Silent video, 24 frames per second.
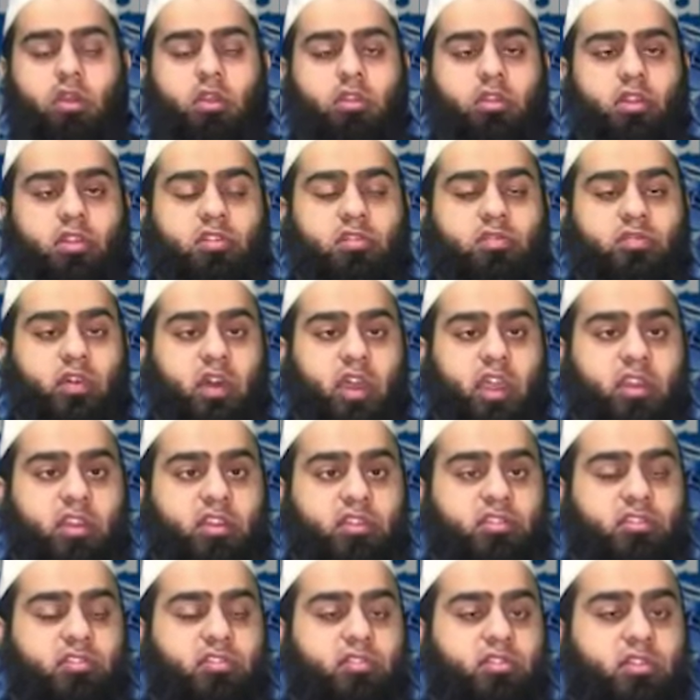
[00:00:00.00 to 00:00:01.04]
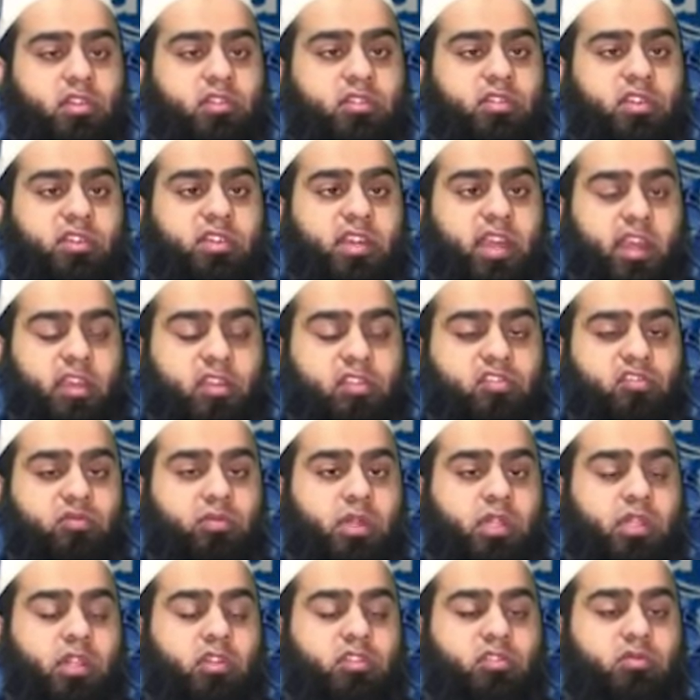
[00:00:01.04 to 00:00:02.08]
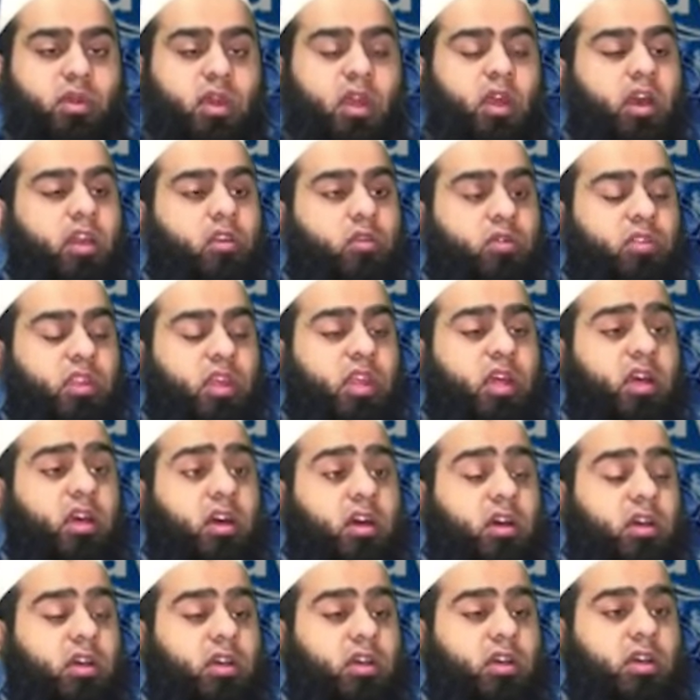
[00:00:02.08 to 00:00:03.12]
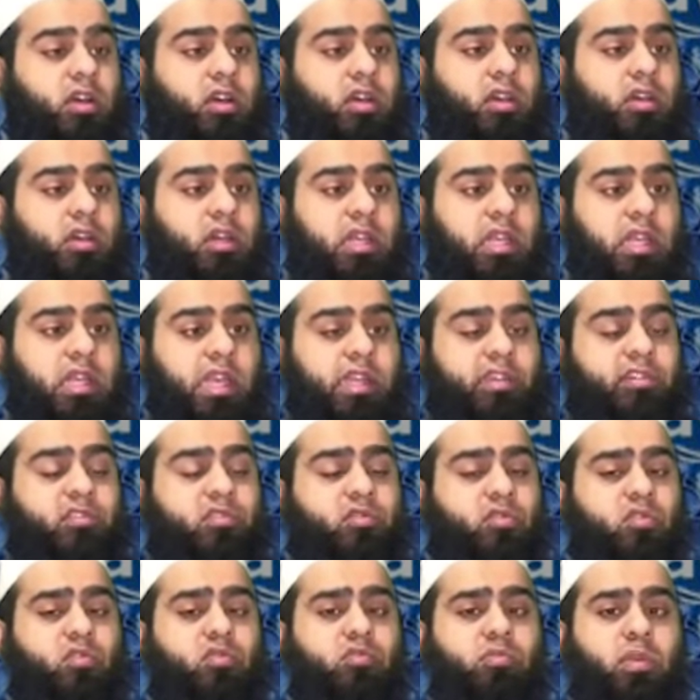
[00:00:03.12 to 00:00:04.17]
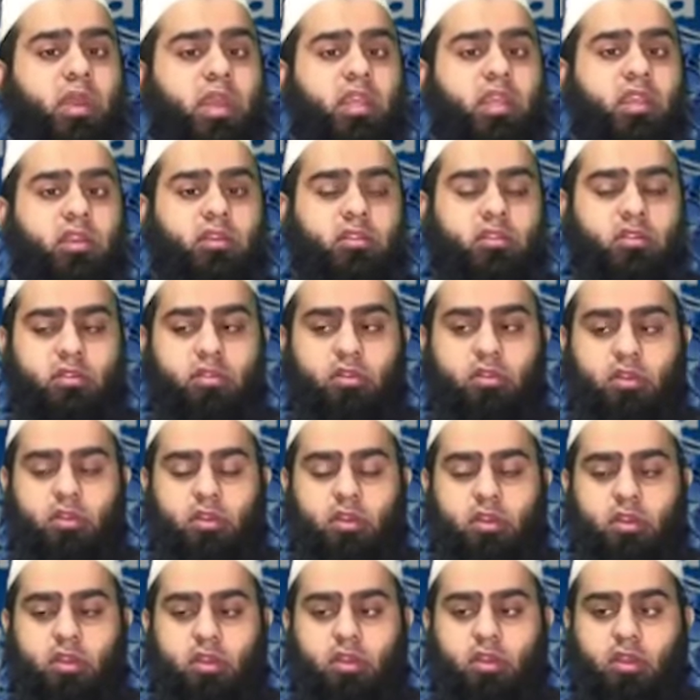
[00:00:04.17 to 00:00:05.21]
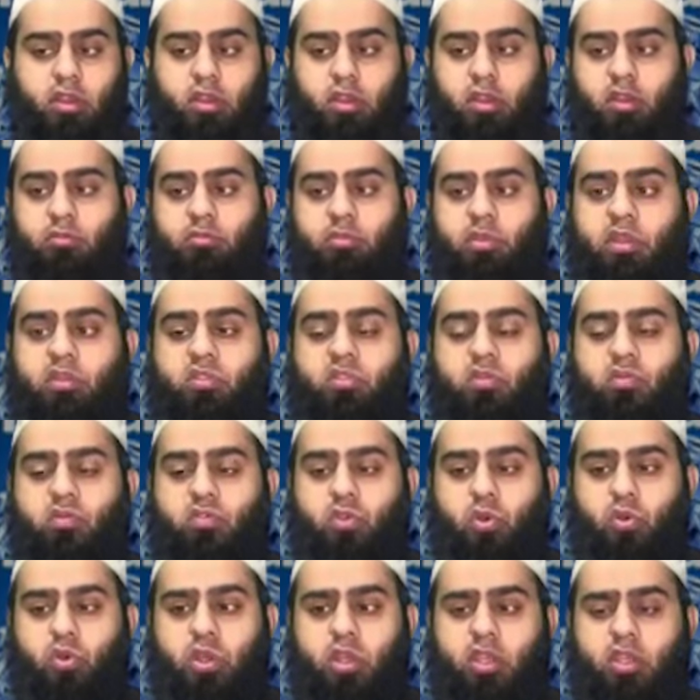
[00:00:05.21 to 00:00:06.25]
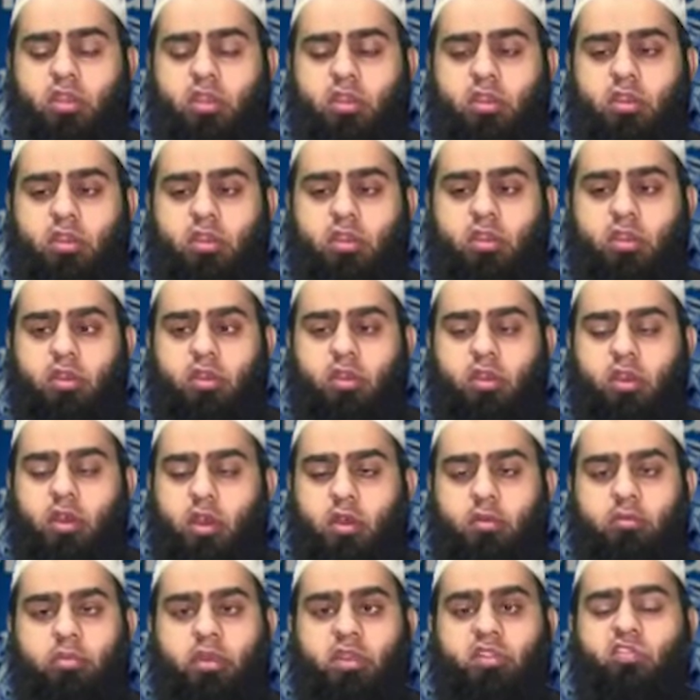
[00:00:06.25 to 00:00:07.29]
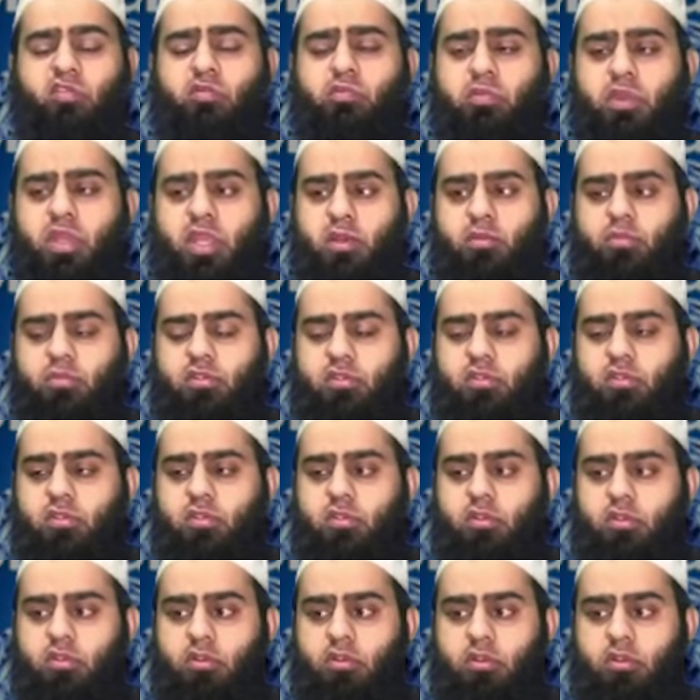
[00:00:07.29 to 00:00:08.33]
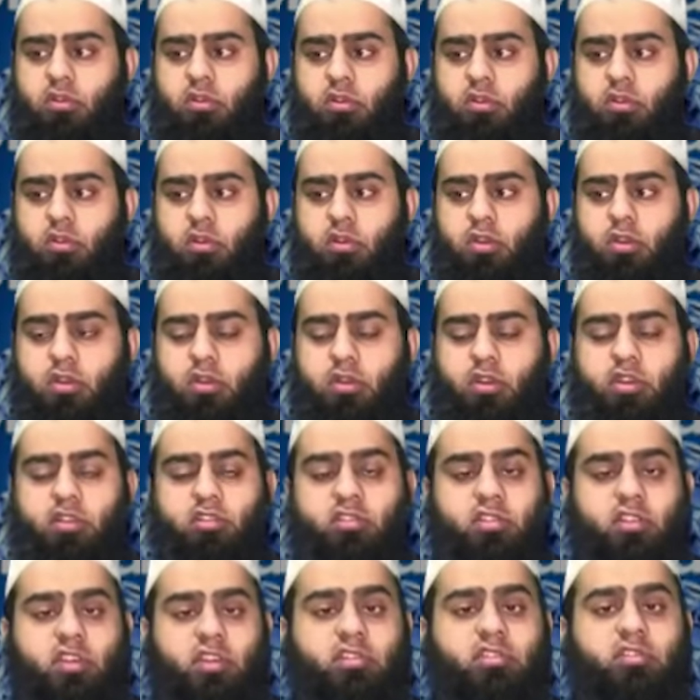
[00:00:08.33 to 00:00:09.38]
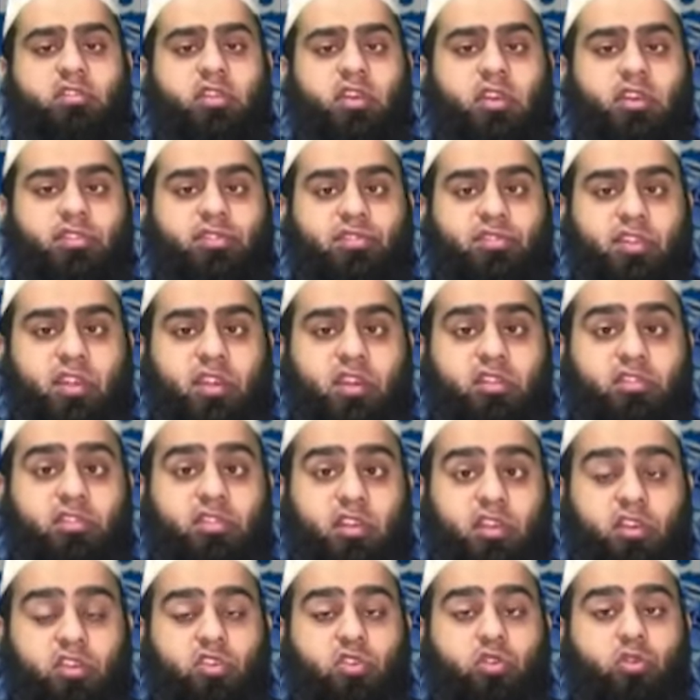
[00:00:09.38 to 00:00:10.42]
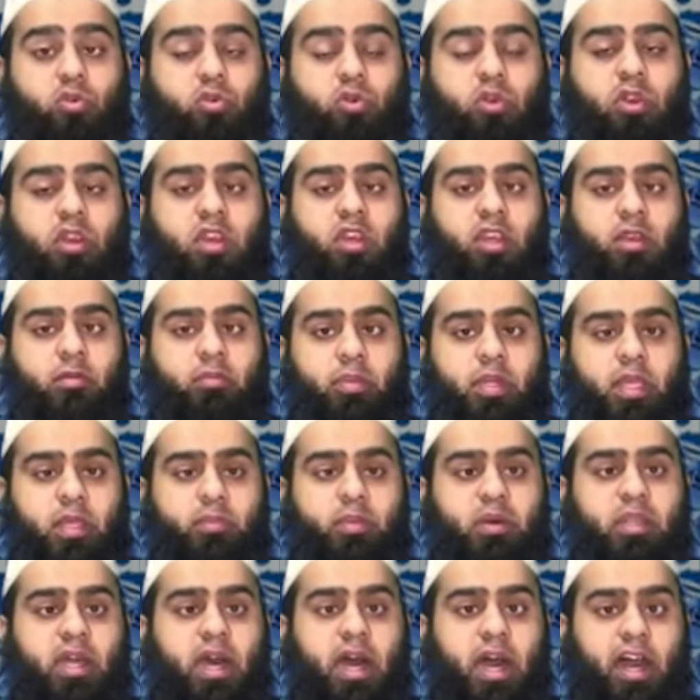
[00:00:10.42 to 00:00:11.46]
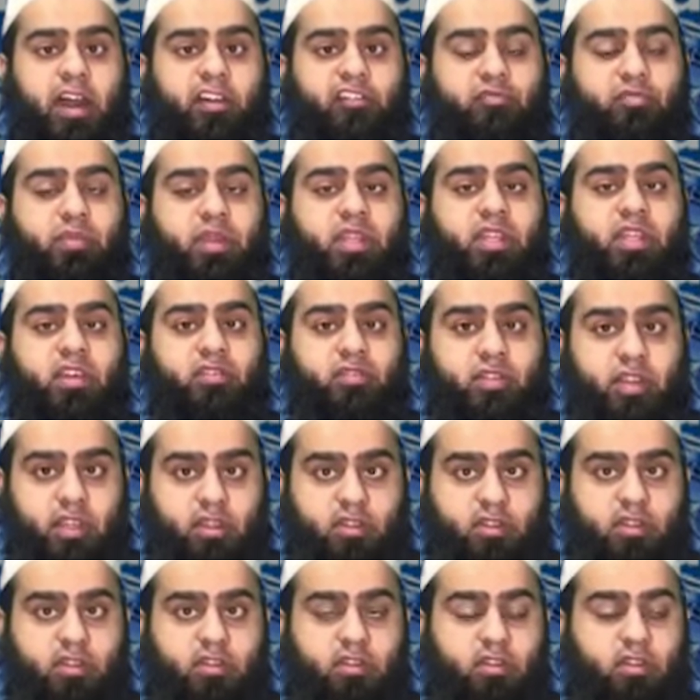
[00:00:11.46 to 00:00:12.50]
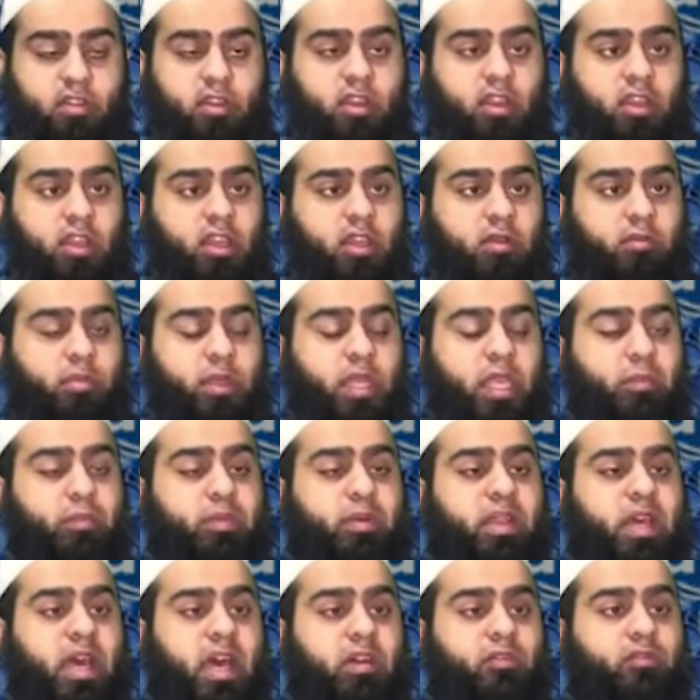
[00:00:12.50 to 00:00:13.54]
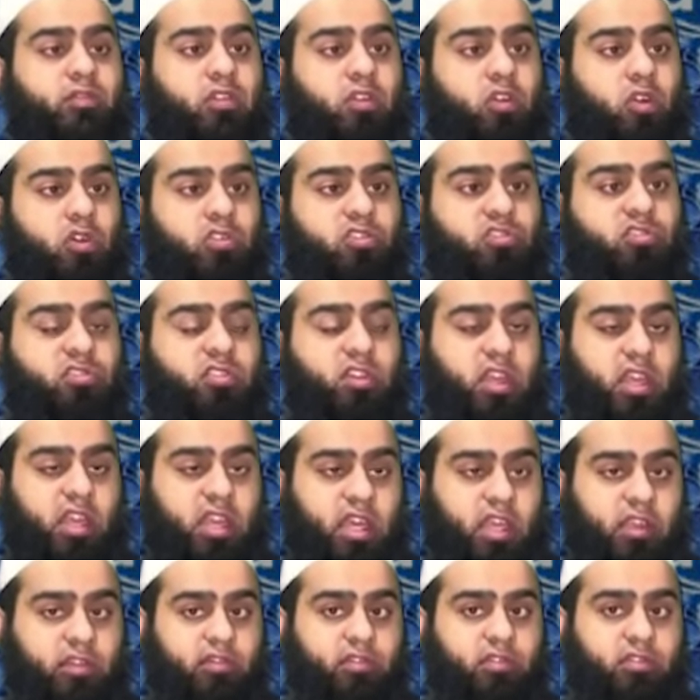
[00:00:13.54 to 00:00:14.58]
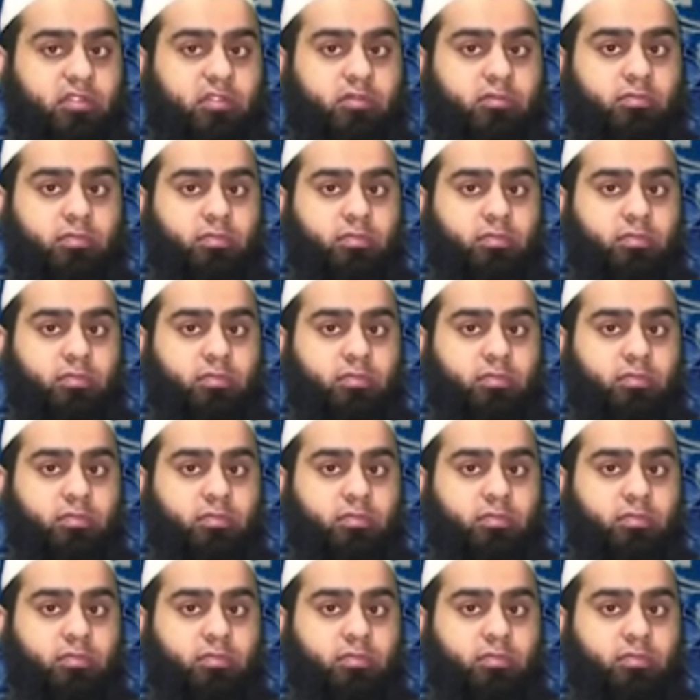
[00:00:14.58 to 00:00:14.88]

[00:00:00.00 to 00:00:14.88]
this virus is a test from Allah subhanahu wa ta'ala. Let's not make it a means of joking, a means of memes. This is a serious issue. People have been affected. People have lost their lives.